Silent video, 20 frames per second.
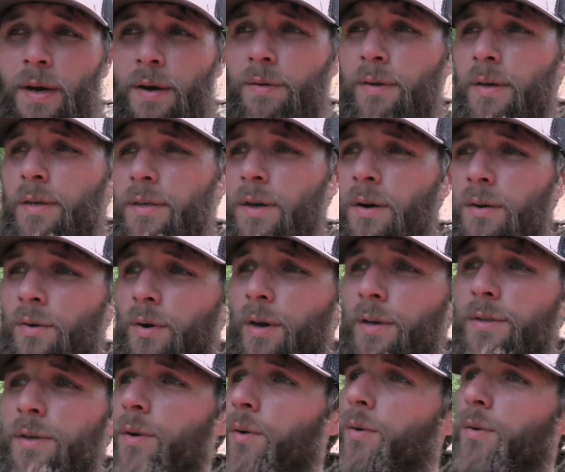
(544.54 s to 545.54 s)
I think on
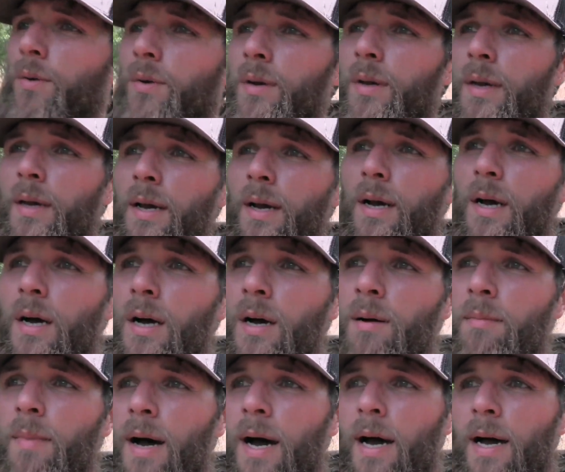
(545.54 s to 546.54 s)
grand total,
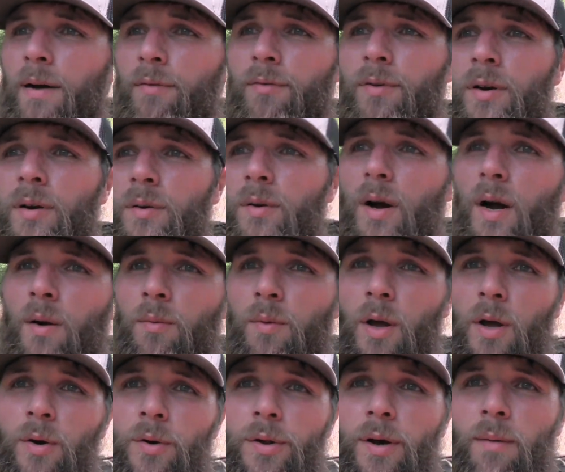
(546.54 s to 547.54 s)
I
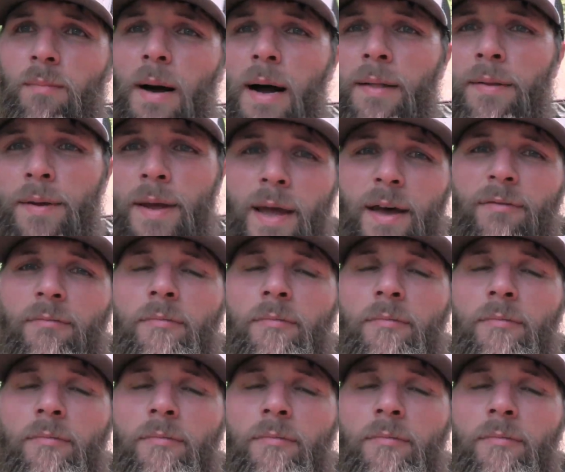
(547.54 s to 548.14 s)
rode 1.5 miles